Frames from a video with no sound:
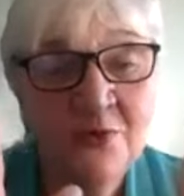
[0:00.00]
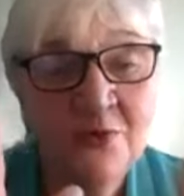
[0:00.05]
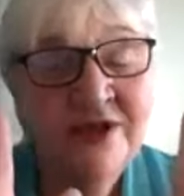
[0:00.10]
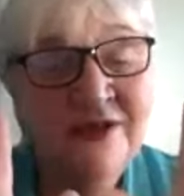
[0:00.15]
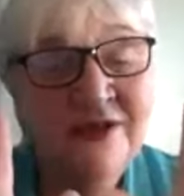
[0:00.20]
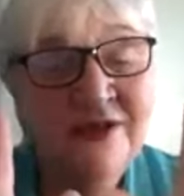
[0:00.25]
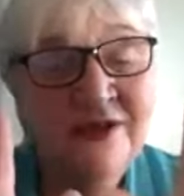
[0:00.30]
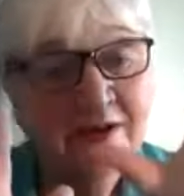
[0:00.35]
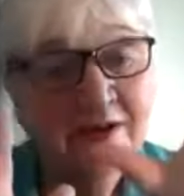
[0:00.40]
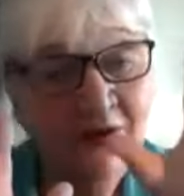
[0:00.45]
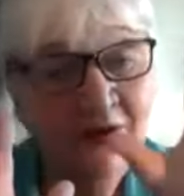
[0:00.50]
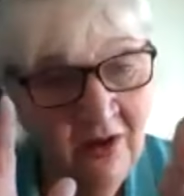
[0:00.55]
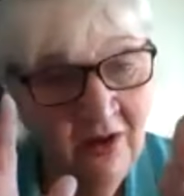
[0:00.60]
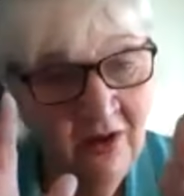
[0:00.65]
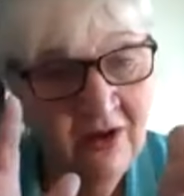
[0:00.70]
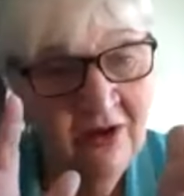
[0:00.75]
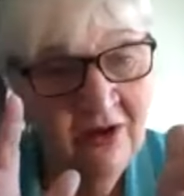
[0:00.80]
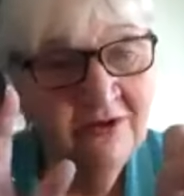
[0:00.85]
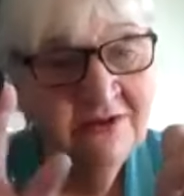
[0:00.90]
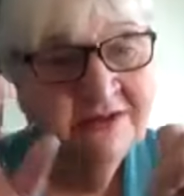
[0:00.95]
So
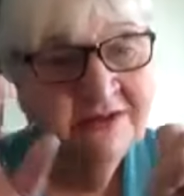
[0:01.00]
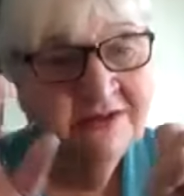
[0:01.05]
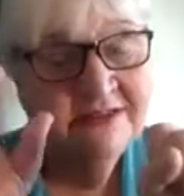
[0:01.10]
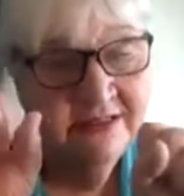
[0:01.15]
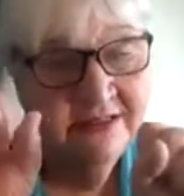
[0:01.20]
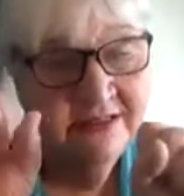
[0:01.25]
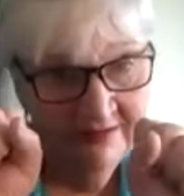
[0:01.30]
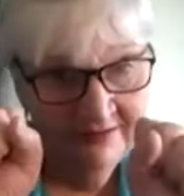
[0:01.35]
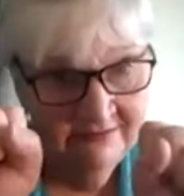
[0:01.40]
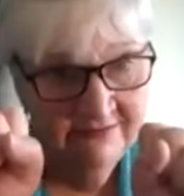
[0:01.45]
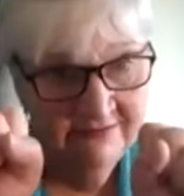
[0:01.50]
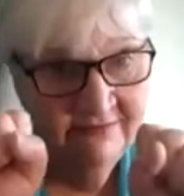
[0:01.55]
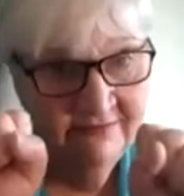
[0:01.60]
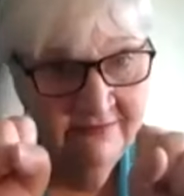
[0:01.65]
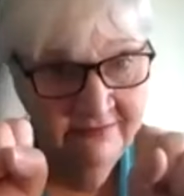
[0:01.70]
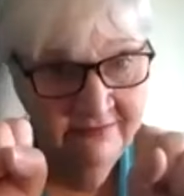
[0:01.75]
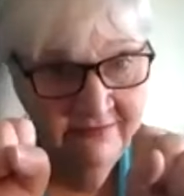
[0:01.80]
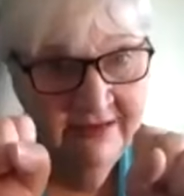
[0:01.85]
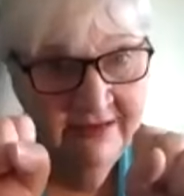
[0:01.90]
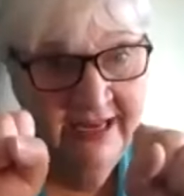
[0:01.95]
loss
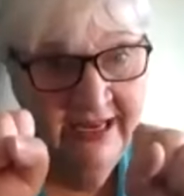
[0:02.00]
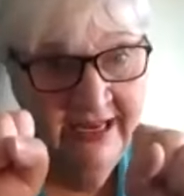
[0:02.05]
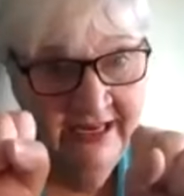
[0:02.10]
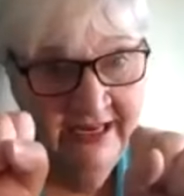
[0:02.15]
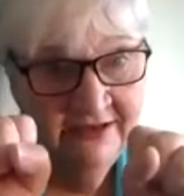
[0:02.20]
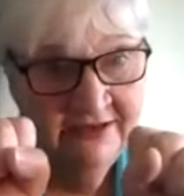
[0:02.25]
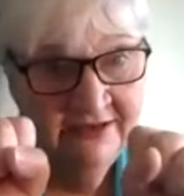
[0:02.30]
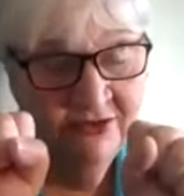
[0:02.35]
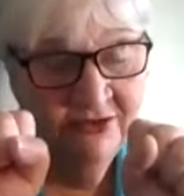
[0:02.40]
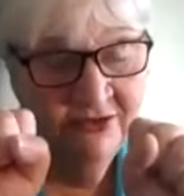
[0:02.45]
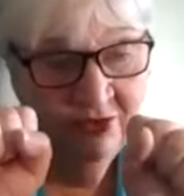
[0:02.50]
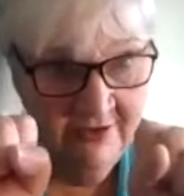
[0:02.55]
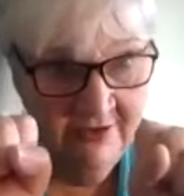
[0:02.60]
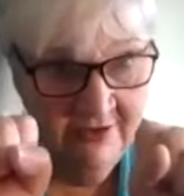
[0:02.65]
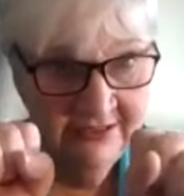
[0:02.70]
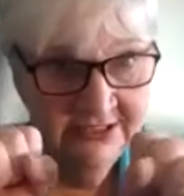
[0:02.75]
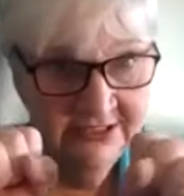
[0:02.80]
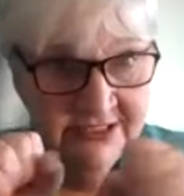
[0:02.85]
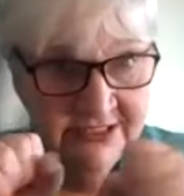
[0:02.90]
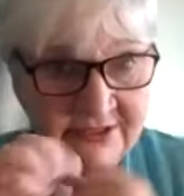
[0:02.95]
and
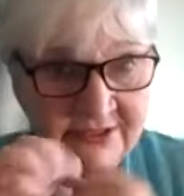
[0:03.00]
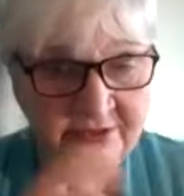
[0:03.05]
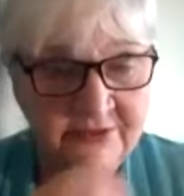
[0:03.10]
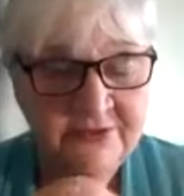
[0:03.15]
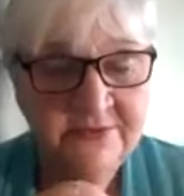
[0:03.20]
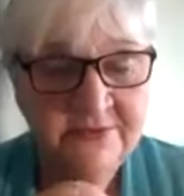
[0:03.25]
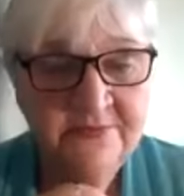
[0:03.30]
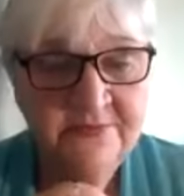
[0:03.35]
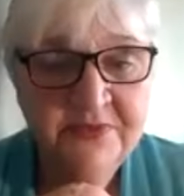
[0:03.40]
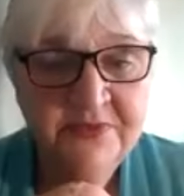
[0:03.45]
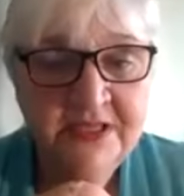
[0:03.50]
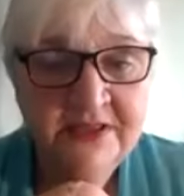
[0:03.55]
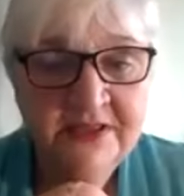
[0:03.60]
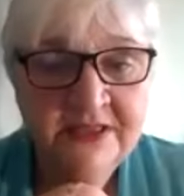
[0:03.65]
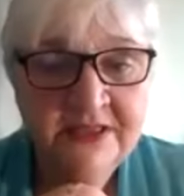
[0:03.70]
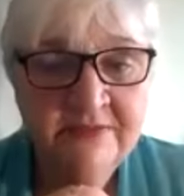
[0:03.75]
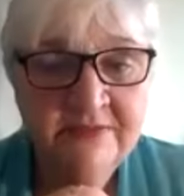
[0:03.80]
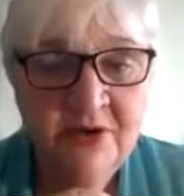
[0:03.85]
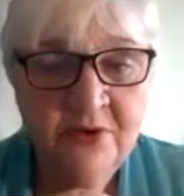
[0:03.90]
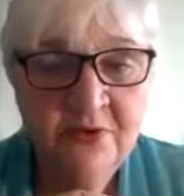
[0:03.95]
gratitude,
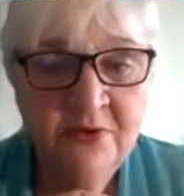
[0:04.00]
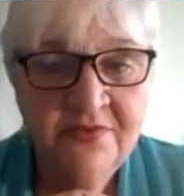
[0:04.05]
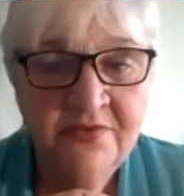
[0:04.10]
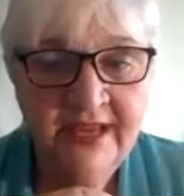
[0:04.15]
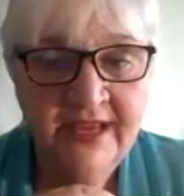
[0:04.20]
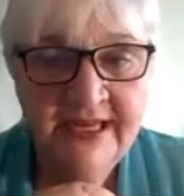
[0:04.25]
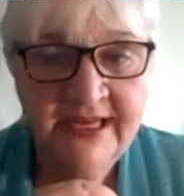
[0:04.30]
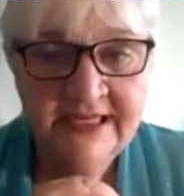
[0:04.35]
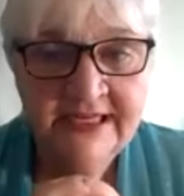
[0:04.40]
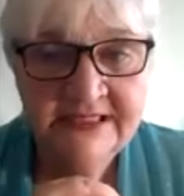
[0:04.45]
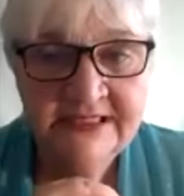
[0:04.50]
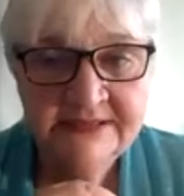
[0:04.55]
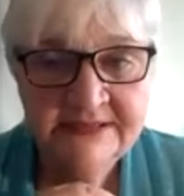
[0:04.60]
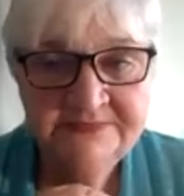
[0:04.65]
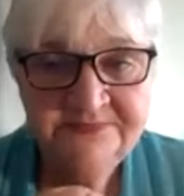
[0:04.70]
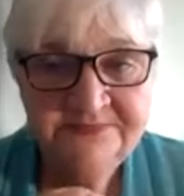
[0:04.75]
the both and.